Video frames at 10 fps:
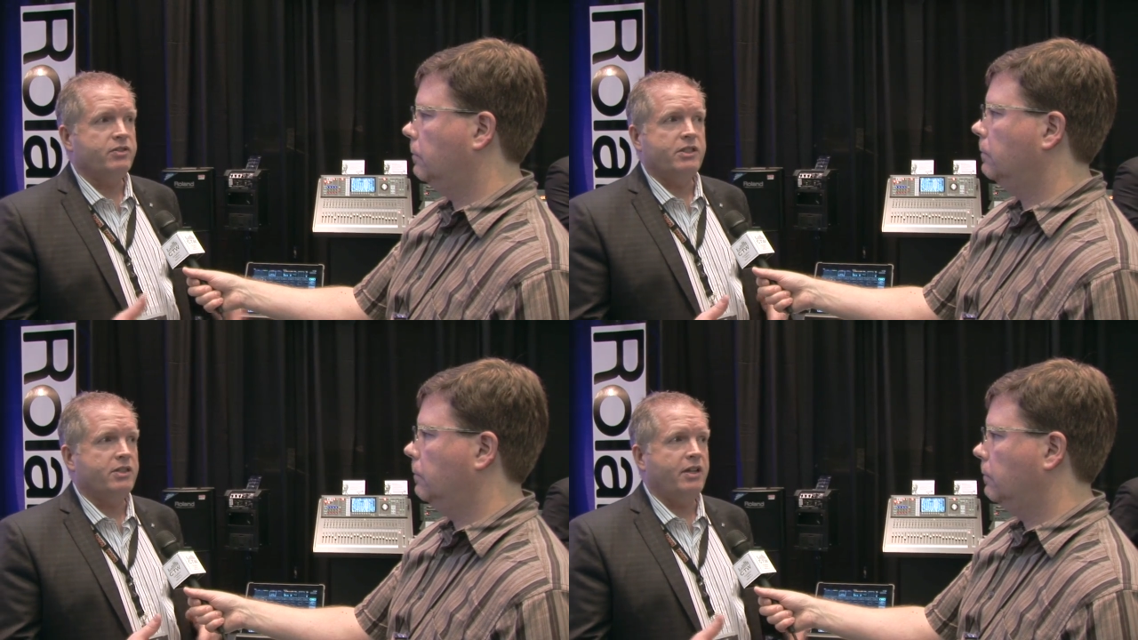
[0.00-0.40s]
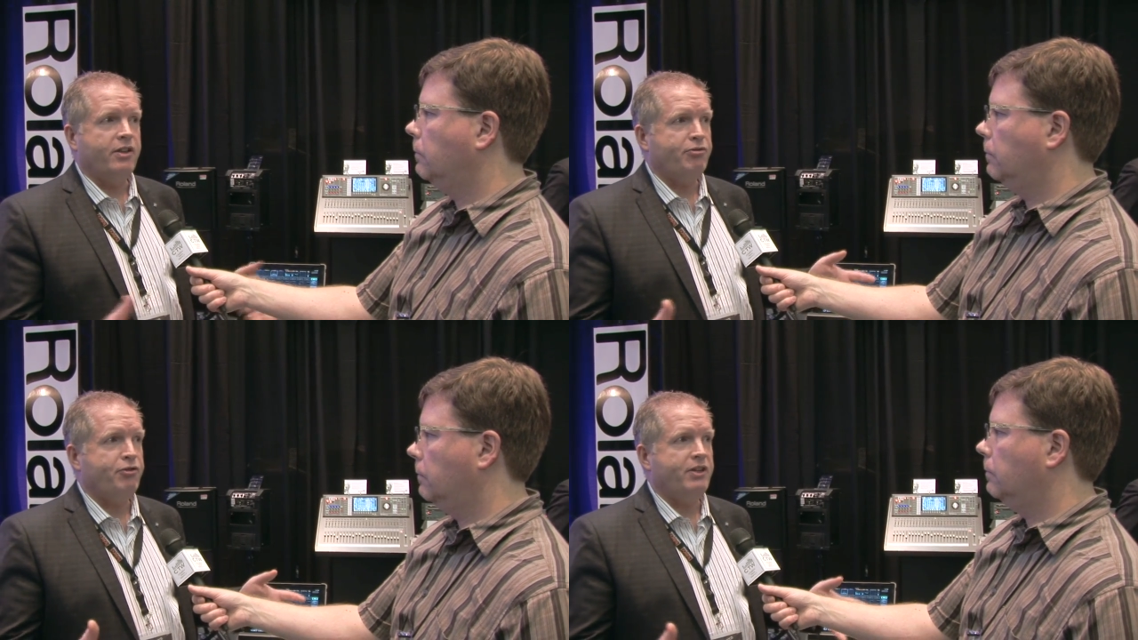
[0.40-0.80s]
Speaker 1: So just
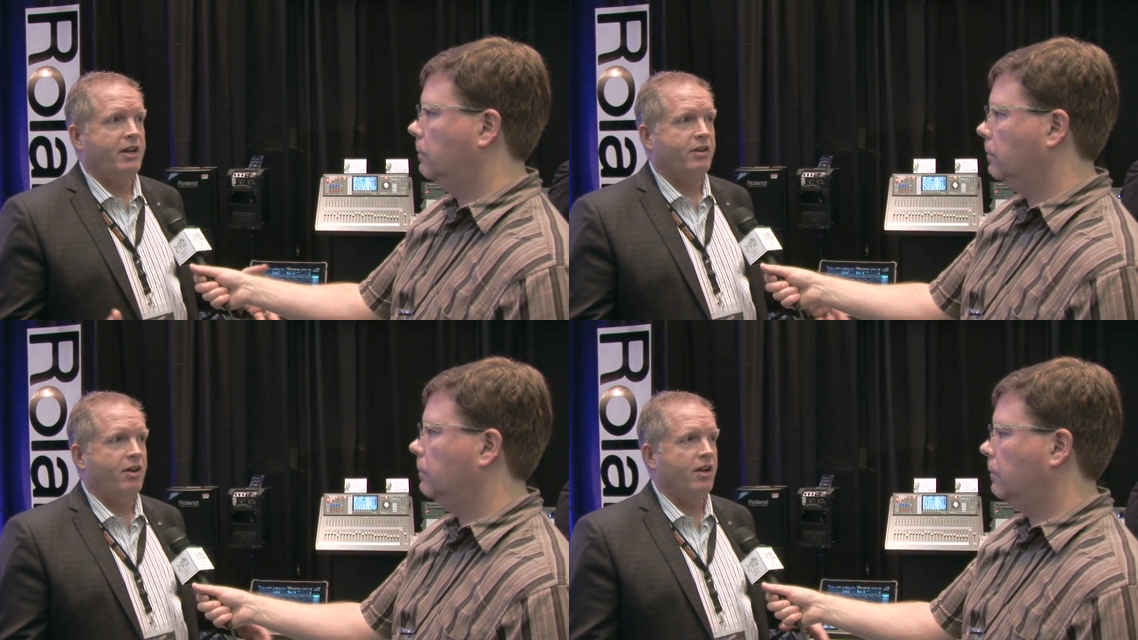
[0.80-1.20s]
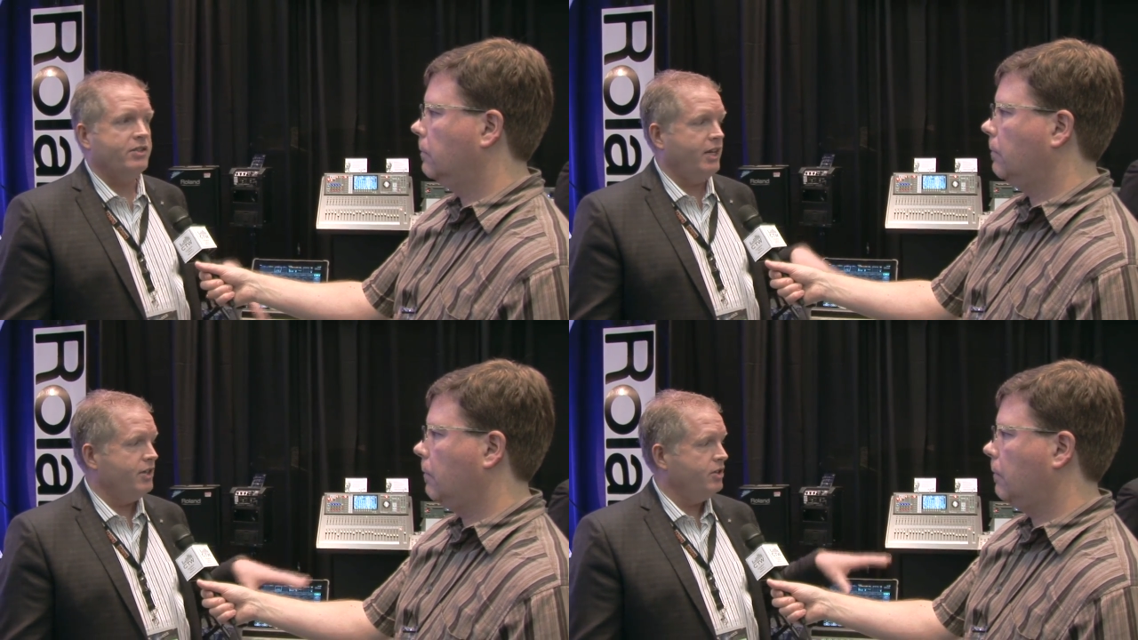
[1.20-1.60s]
another
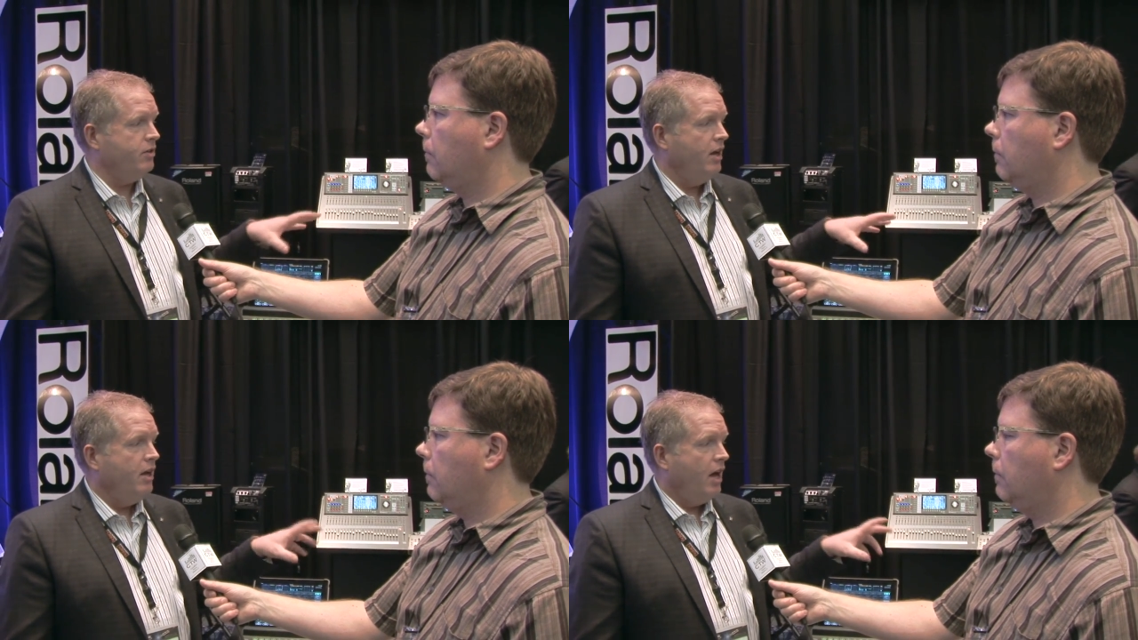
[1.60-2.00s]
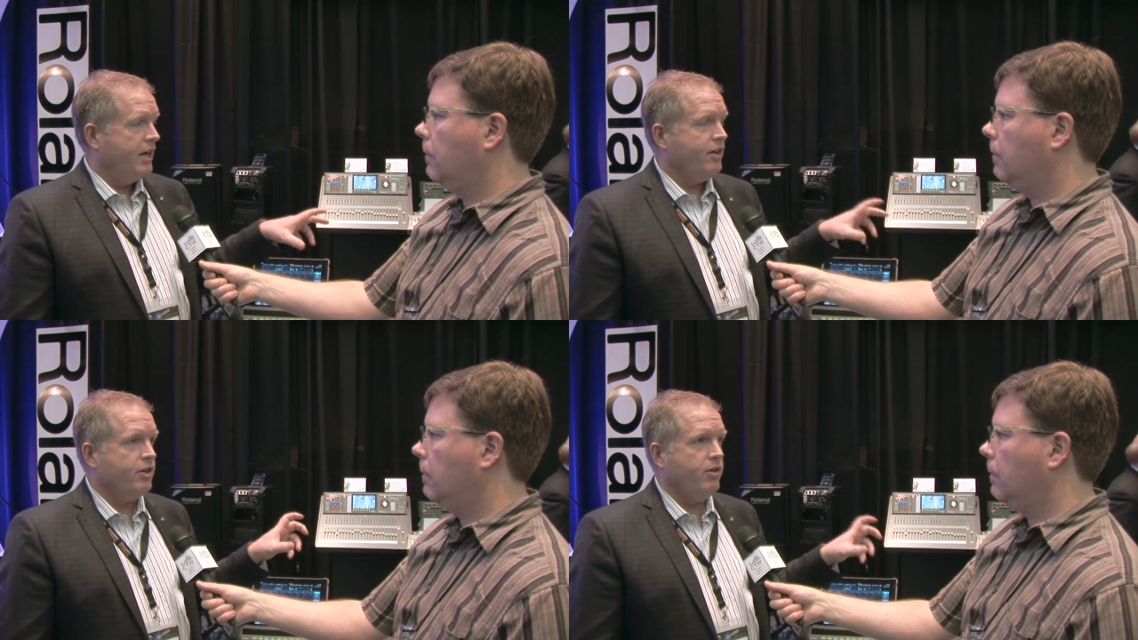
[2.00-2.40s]
$1,500 gets you
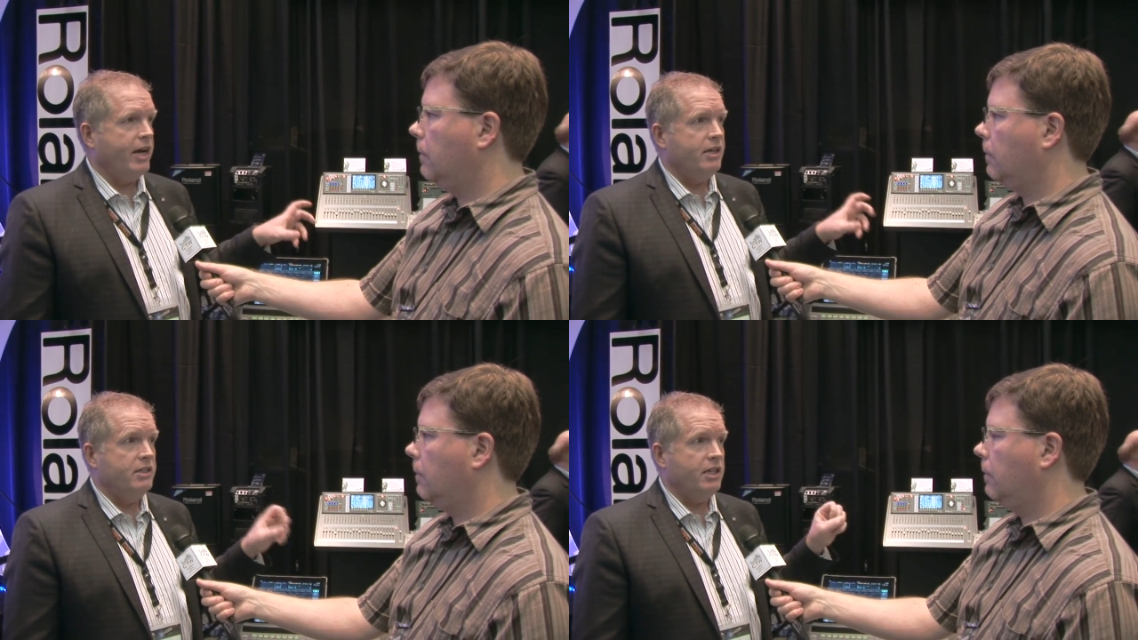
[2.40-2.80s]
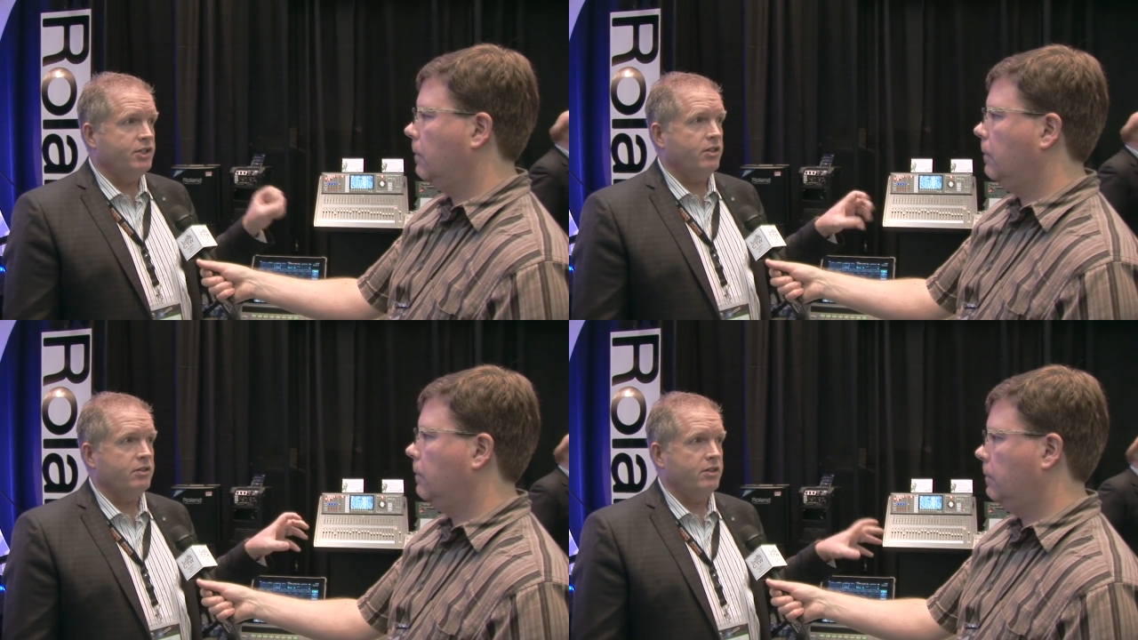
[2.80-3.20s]
another great
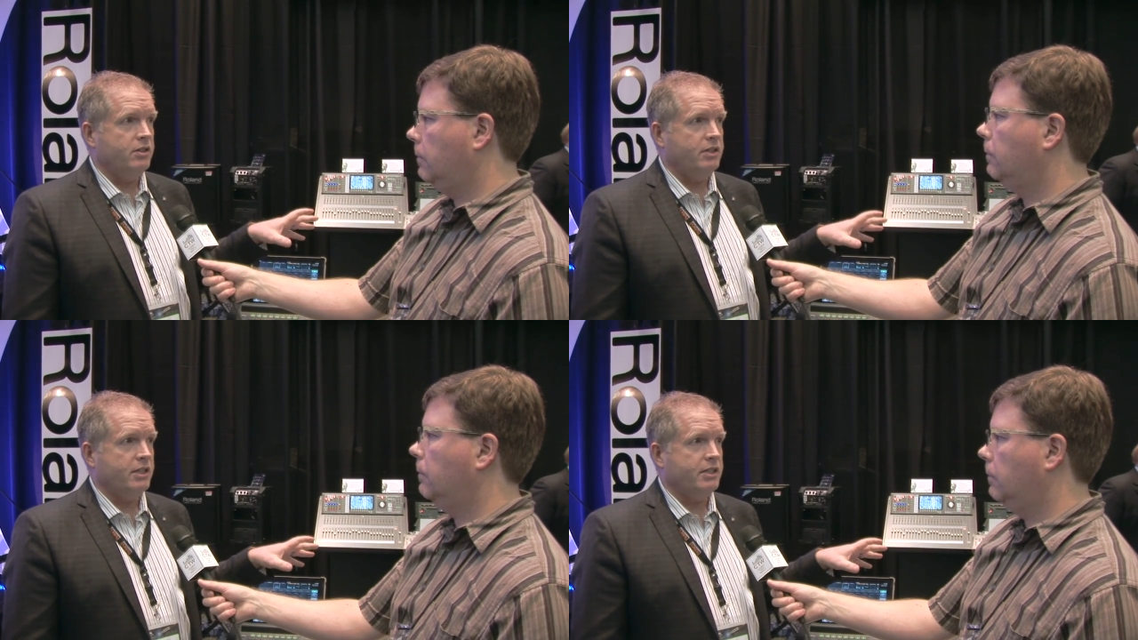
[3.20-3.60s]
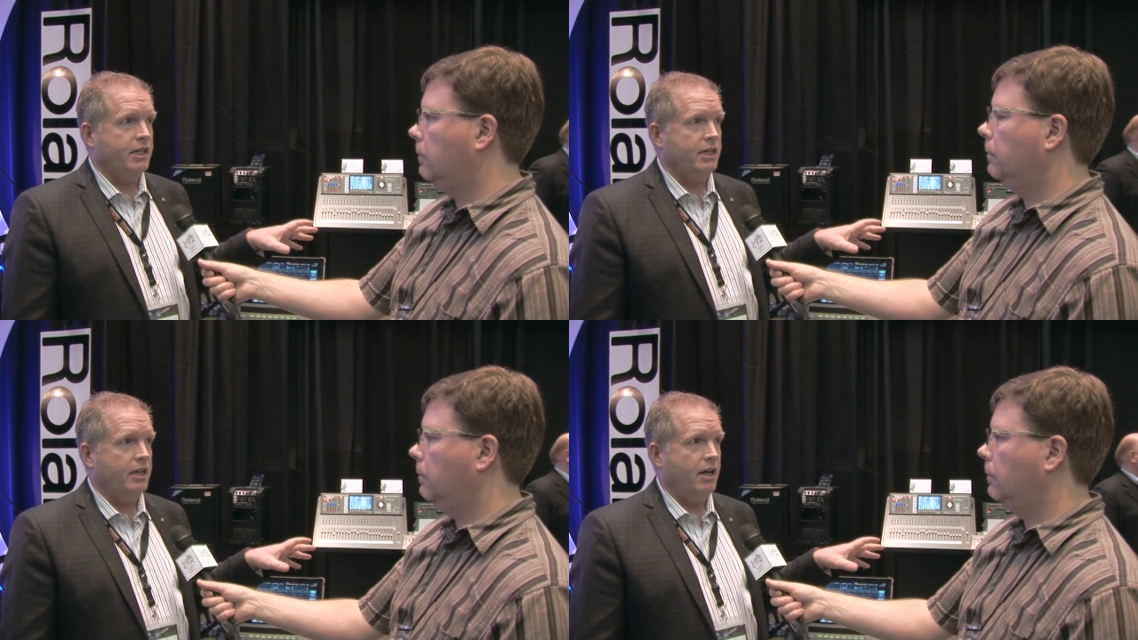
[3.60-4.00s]
digital
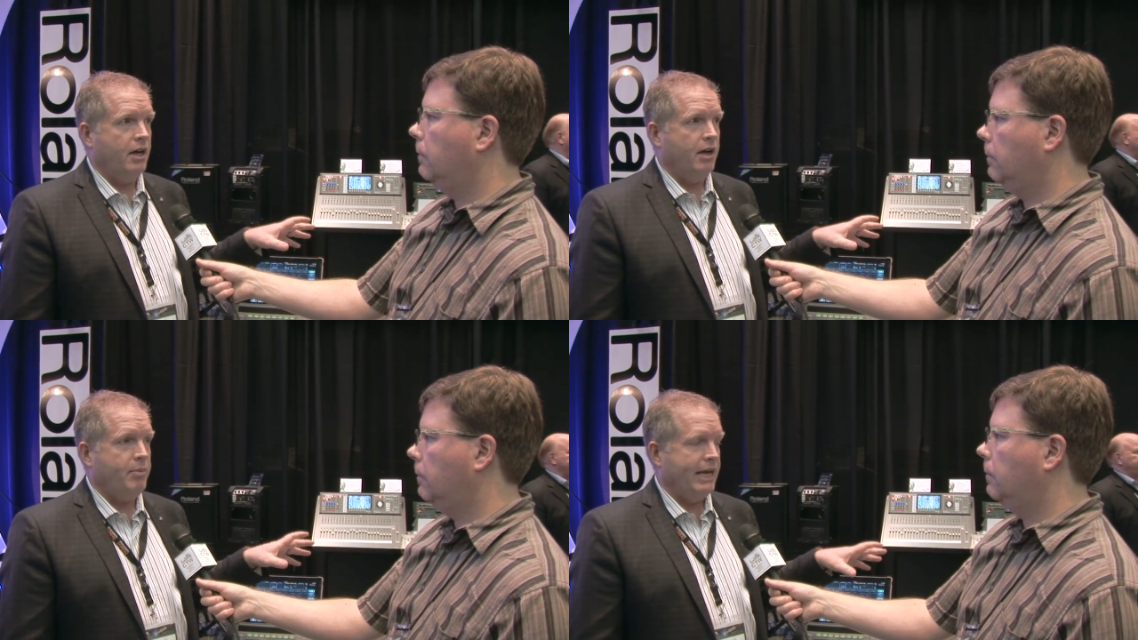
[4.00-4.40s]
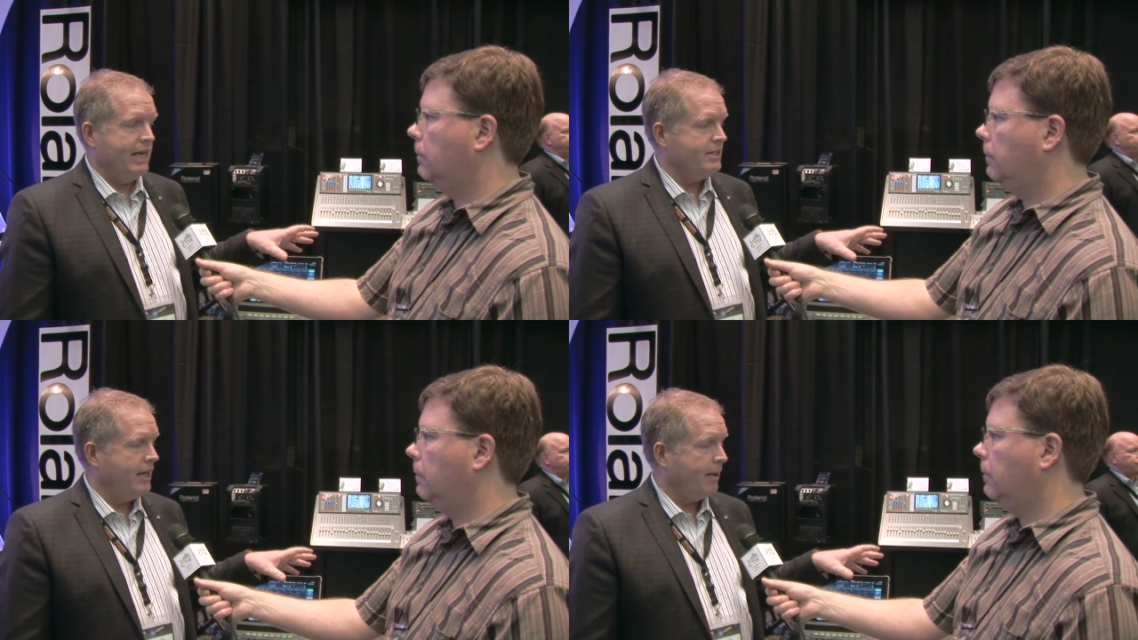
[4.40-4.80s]

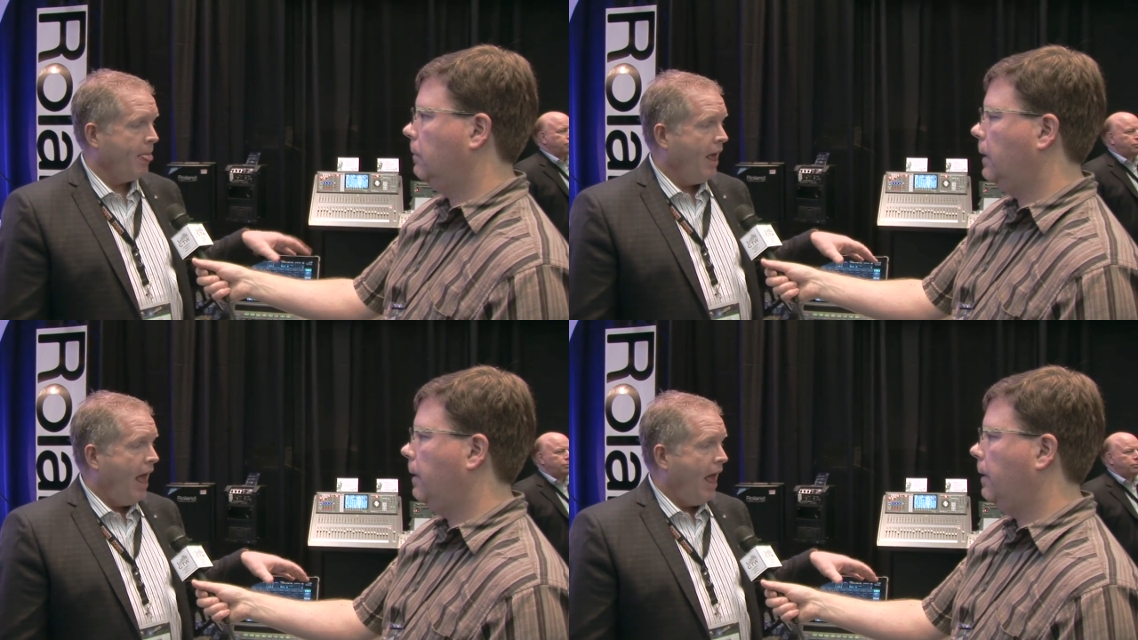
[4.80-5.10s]
16x8 snake.